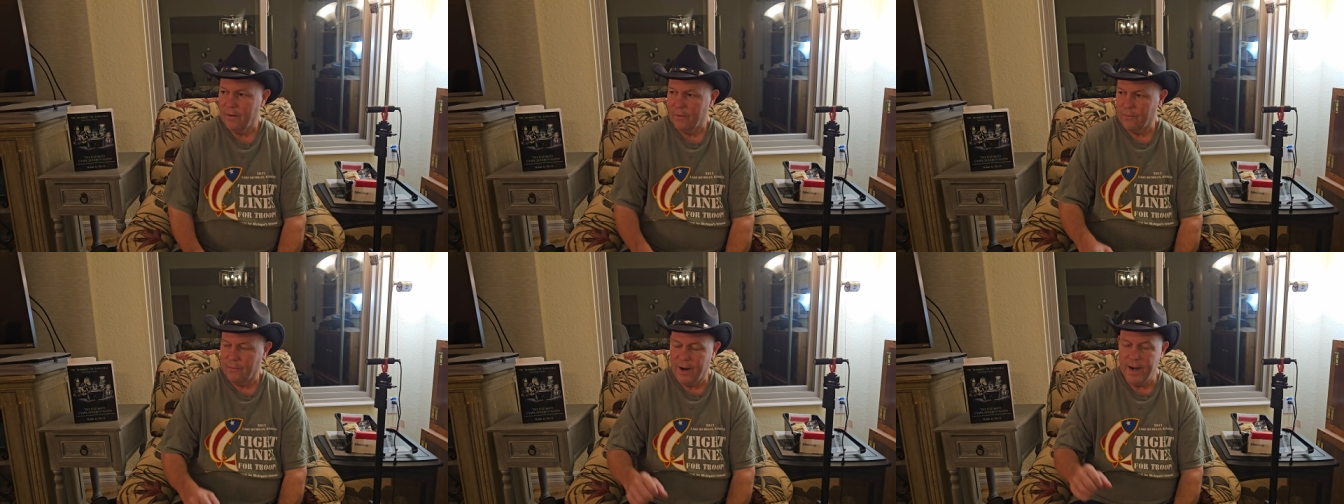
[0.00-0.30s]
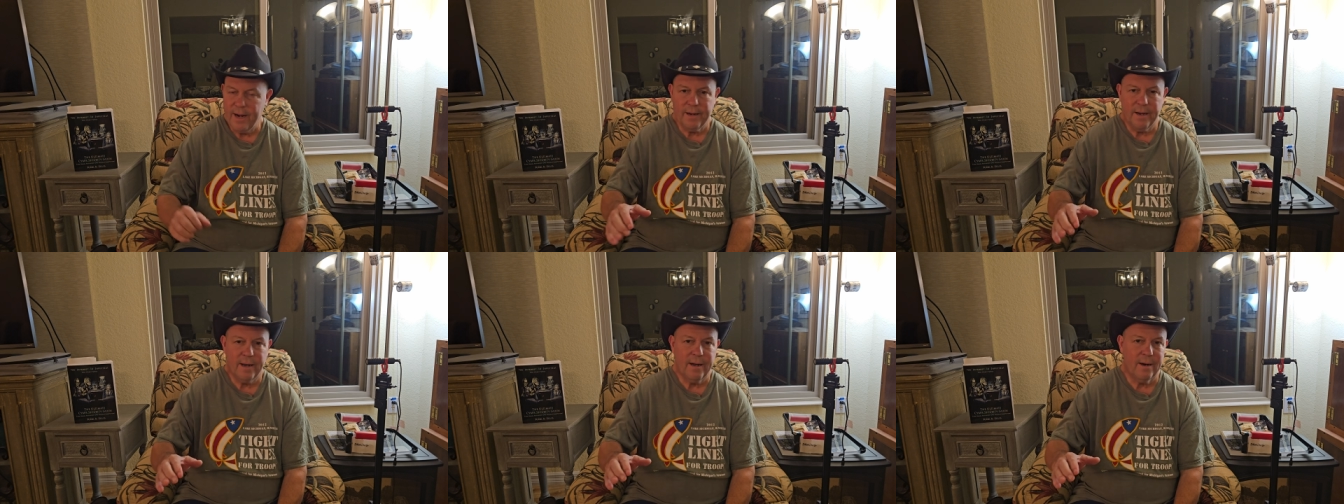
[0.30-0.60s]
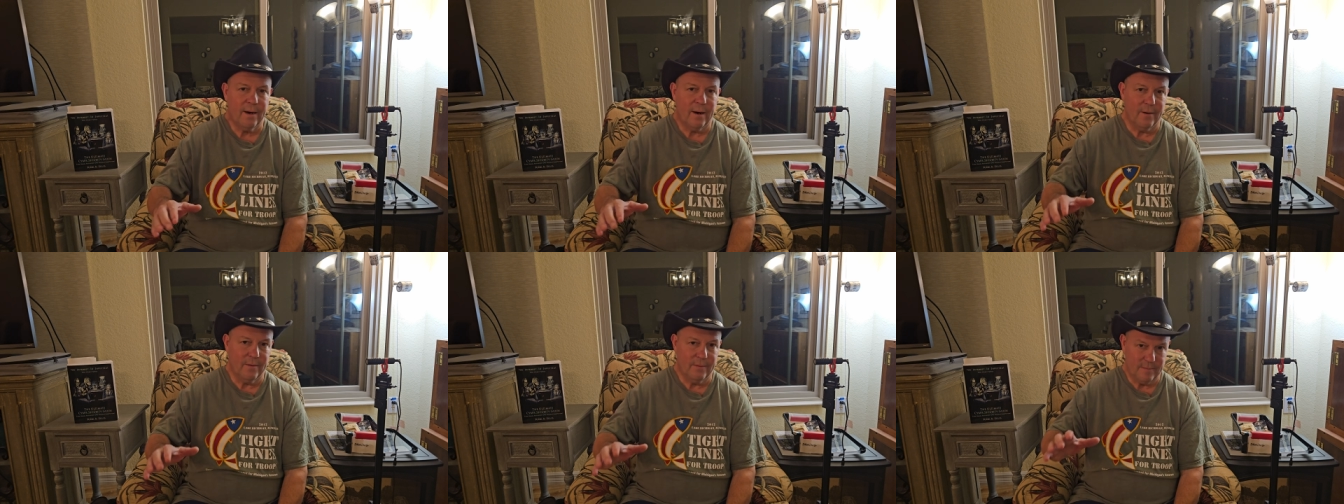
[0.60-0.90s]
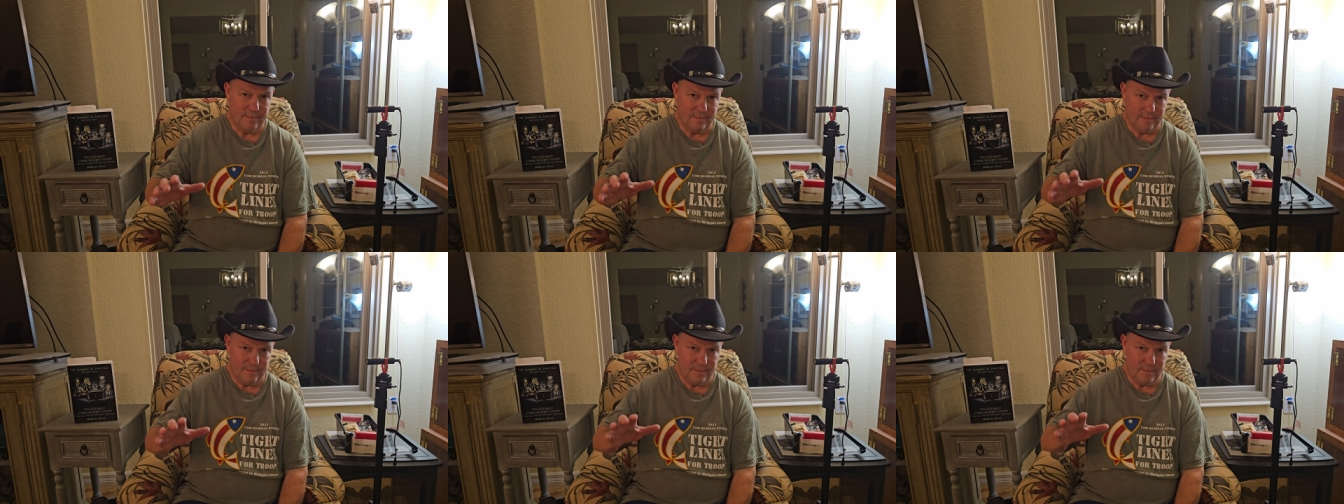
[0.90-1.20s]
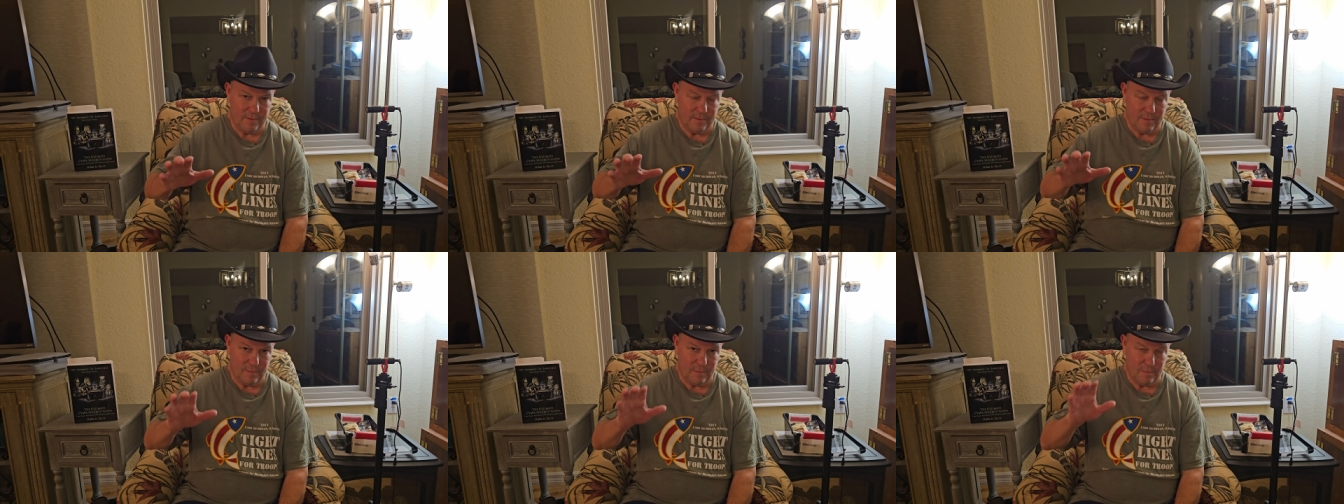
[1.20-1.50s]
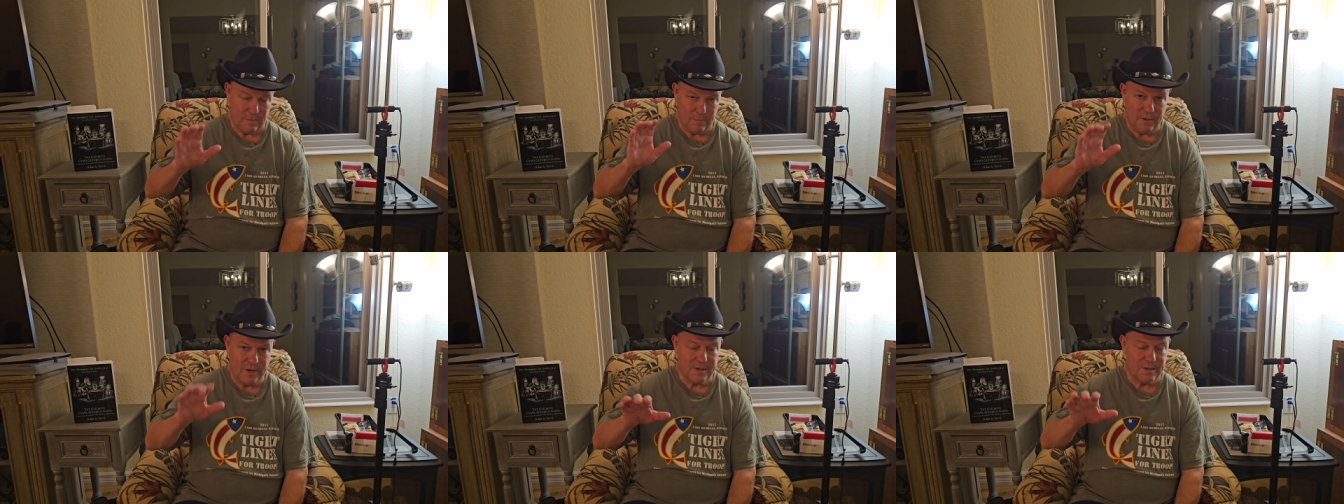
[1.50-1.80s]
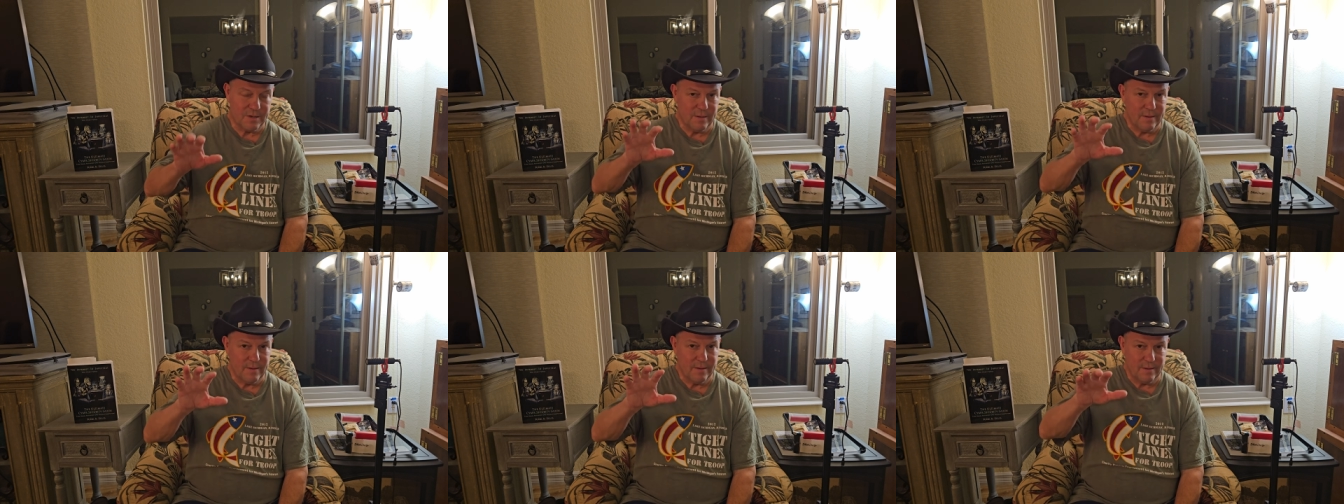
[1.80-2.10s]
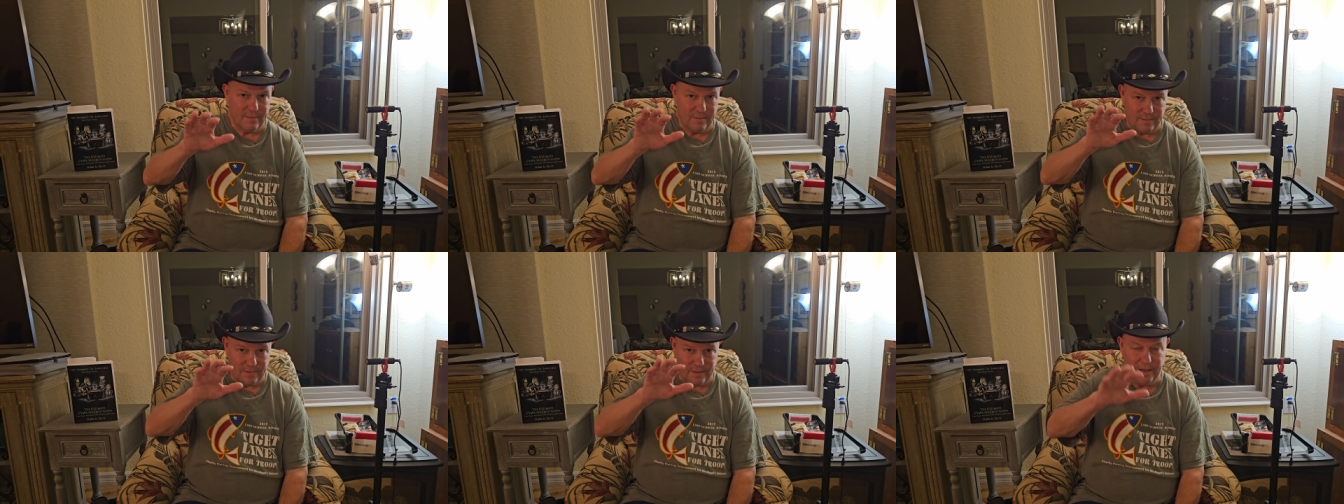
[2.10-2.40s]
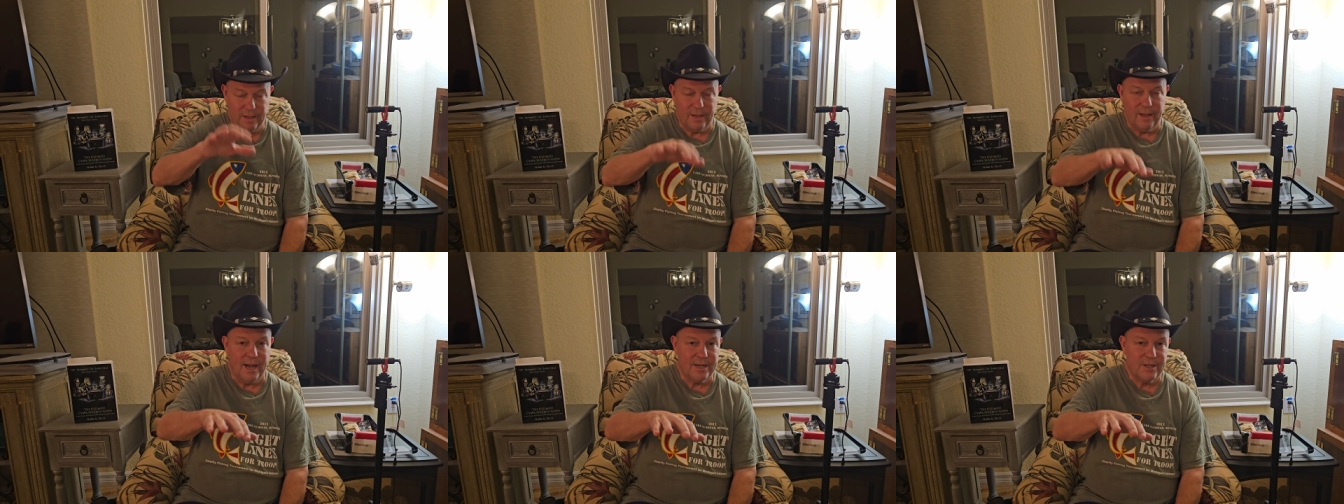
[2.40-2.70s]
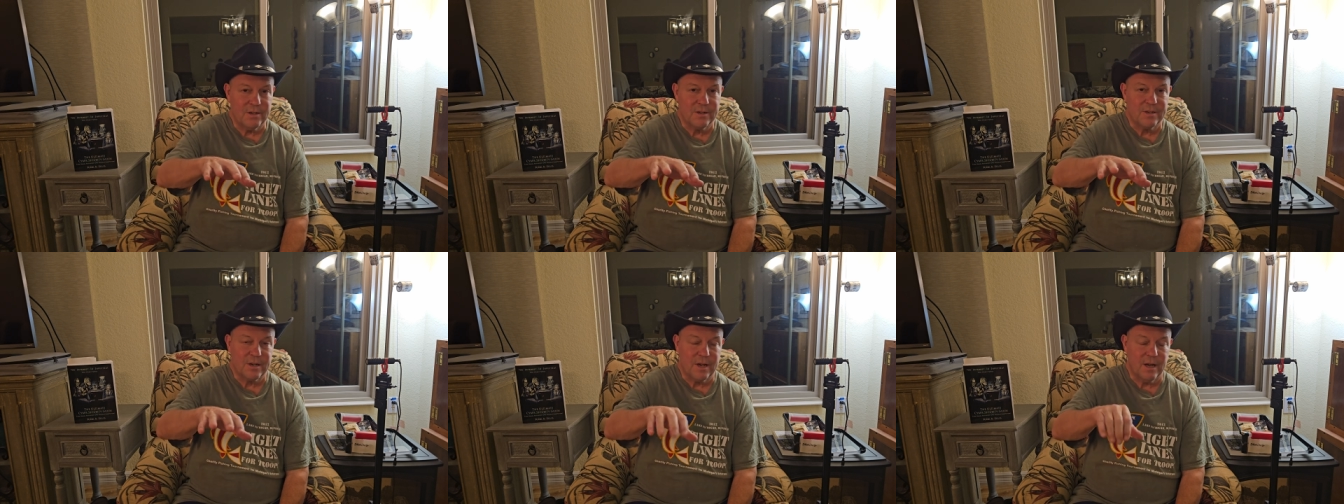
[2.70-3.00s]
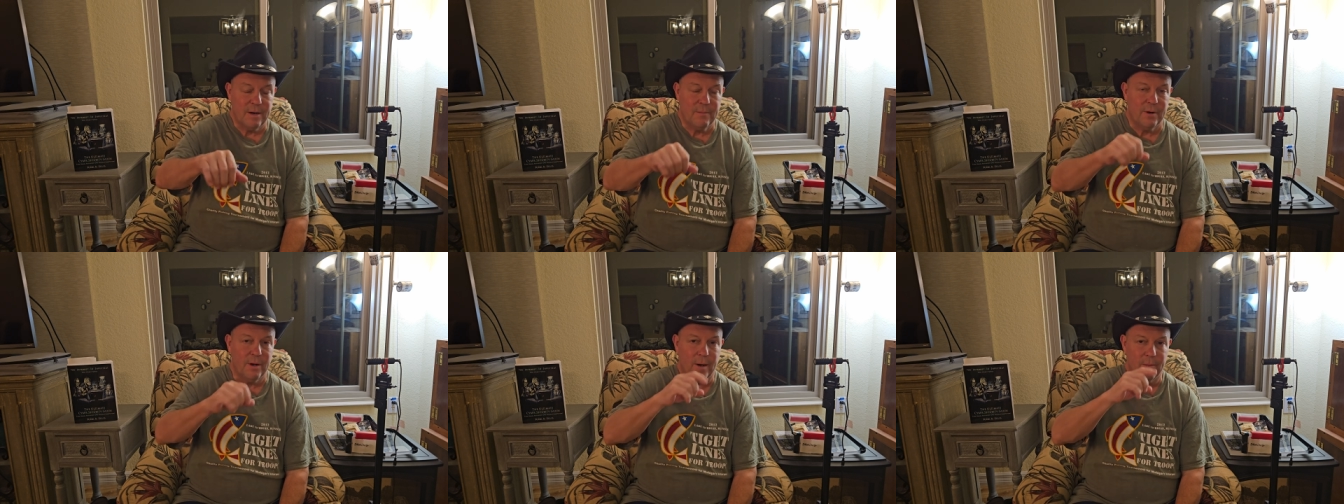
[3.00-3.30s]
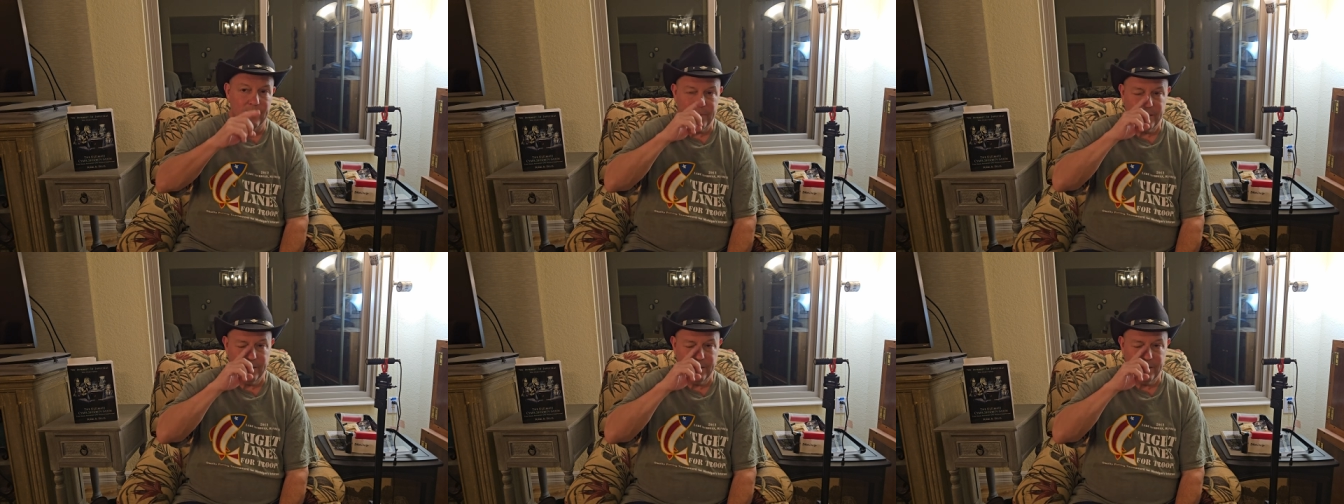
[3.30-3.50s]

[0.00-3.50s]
Right now, because the election's coming up.